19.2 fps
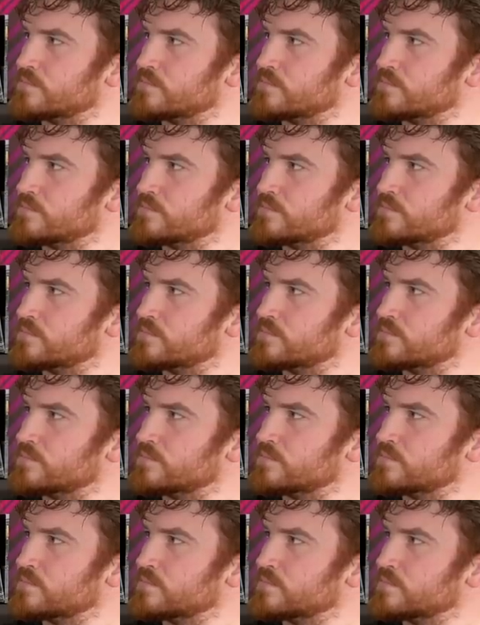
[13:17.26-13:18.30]

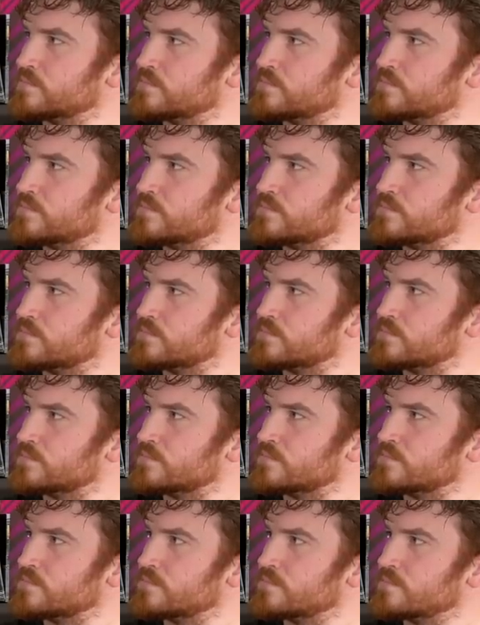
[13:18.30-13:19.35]

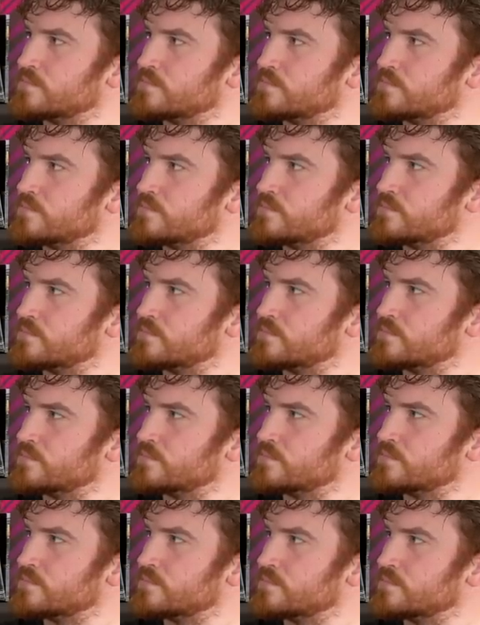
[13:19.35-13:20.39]

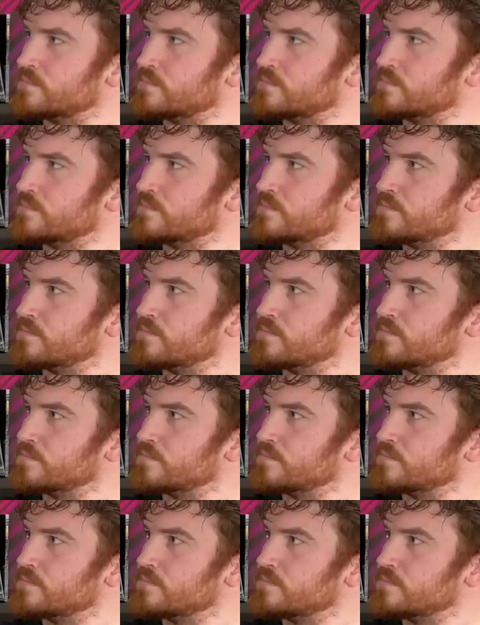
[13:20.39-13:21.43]

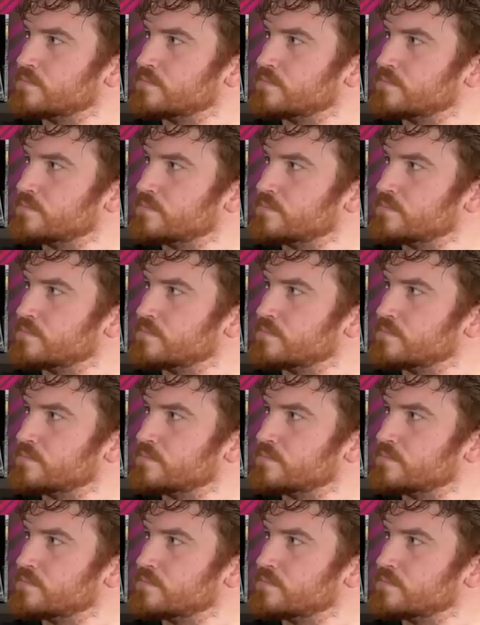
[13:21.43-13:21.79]
(silent)